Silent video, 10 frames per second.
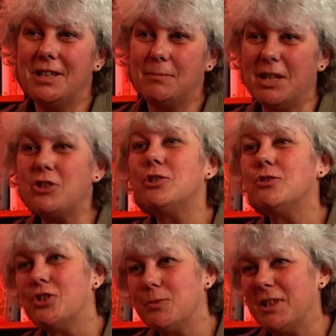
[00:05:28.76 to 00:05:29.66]
My
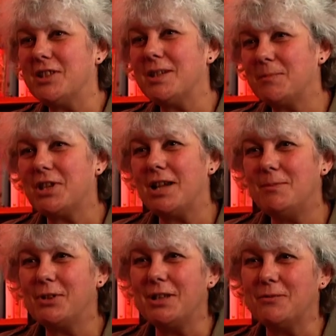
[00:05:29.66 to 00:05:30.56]
children spent some time
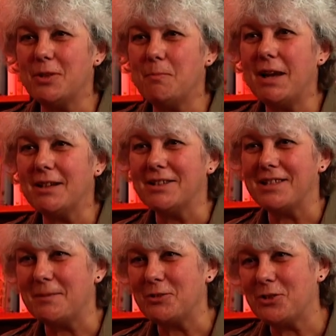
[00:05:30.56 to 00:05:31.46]
looking for the bugs
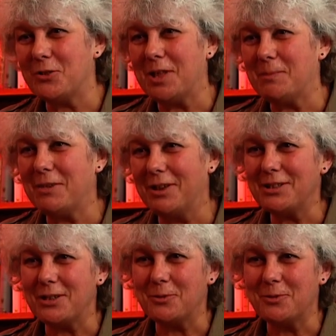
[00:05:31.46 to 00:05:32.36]
they were sure they'd
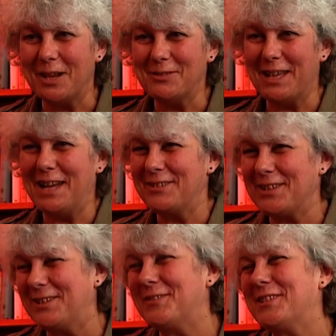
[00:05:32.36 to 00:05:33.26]
planted around the
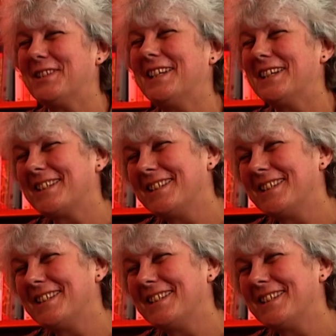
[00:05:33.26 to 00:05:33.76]
house after that.